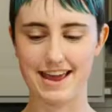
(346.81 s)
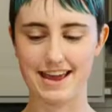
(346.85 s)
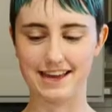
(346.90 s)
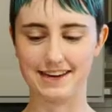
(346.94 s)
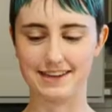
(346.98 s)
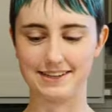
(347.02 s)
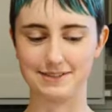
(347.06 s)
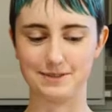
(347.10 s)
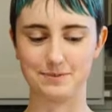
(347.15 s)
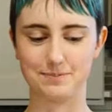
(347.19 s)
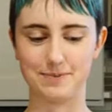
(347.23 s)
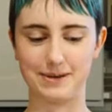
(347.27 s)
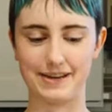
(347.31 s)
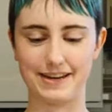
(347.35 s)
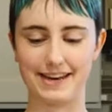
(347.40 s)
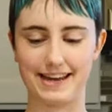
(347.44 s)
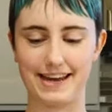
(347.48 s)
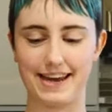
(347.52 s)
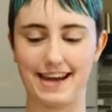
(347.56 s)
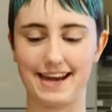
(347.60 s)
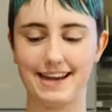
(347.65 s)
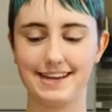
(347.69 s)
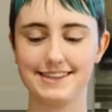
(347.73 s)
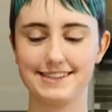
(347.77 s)
It has been
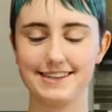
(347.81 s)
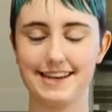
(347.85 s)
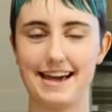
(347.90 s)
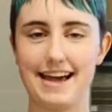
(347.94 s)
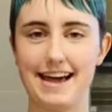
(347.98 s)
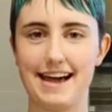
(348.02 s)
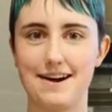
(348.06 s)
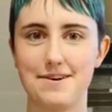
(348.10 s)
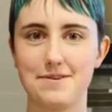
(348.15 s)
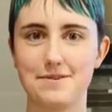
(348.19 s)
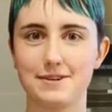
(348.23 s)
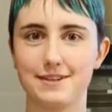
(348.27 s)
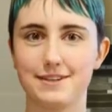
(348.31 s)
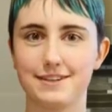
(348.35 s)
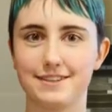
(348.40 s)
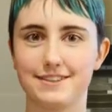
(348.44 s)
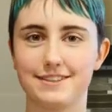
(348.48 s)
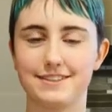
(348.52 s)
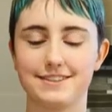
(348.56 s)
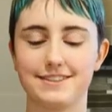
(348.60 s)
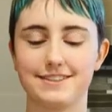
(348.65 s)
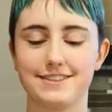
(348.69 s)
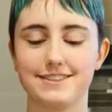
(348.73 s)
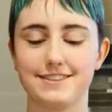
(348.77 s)
8
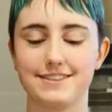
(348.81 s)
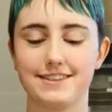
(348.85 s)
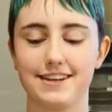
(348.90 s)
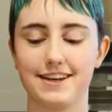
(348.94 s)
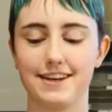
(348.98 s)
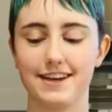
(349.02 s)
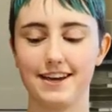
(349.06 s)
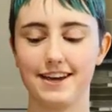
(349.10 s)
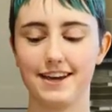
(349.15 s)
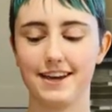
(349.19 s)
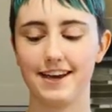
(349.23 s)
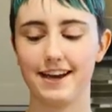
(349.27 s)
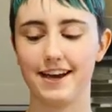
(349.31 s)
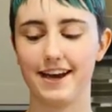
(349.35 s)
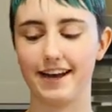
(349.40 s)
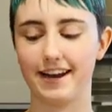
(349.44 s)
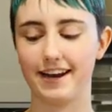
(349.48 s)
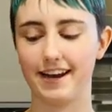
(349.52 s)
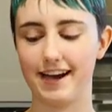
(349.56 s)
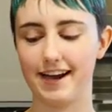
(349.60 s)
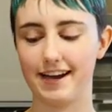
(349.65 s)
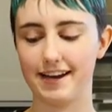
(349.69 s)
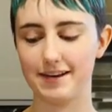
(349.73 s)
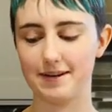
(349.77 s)
hours.
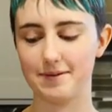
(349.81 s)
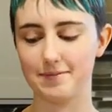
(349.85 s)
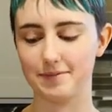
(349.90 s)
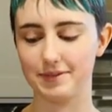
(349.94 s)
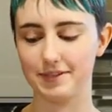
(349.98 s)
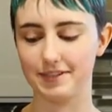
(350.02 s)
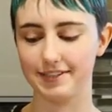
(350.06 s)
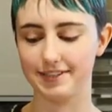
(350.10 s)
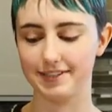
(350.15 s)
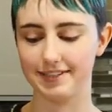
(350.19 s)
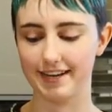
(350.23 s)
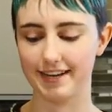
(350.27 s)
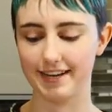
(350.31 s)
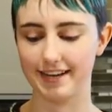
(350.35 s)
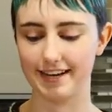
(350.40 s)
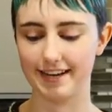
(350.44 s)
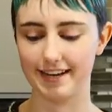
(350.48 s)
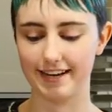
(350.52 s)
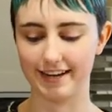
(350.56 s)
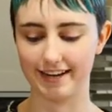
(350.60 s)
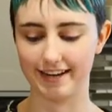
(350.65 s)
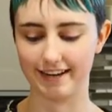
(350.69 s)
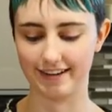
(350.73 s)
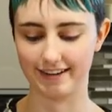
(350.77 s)
I am
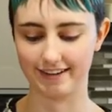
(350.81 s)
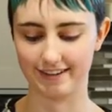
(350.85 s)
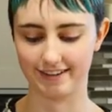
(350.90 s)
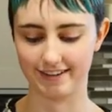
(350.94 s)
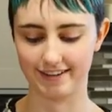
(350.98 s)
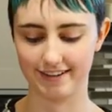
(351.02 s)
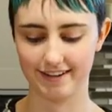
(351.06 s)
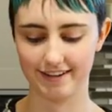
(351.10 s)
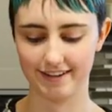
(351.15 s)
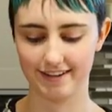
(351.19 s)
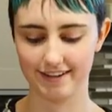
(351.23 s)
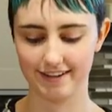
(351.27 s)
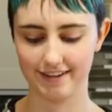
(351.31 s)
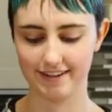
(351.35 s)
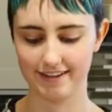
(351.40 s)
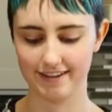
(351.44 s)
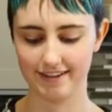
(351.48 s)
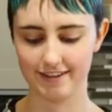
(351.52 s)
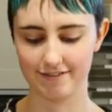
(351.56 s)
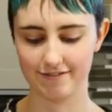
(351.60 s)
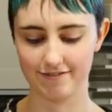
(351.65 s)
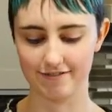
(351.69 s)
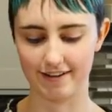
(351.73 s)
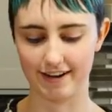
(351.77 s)
dying
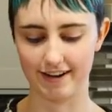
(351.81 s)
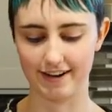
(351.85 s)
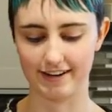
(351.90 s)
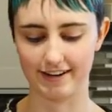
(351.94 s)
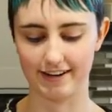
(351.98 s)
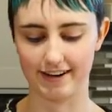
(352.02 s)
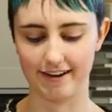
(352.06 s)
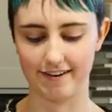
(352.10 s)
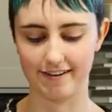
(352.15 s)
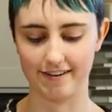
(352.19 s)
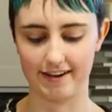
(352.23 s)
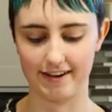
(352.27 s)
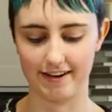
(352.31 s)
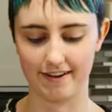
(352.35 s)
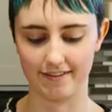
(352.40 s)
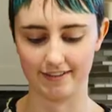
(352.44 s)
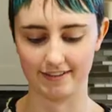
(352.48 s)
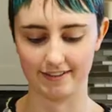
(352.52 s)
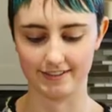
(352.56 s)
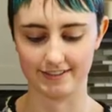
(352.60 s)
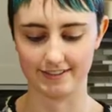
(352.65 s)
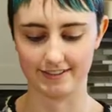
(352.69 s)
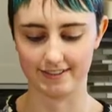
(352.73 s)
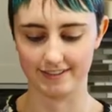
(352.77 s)
to find out how
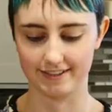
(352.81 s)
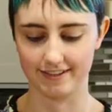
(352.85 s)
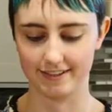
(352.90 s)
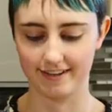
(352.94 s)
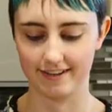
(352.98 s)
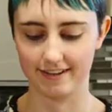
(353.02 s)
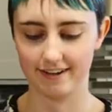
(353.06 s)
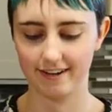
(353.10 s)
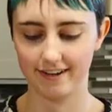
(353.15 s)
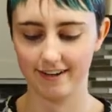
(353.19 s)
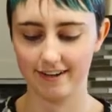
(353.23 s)
these are.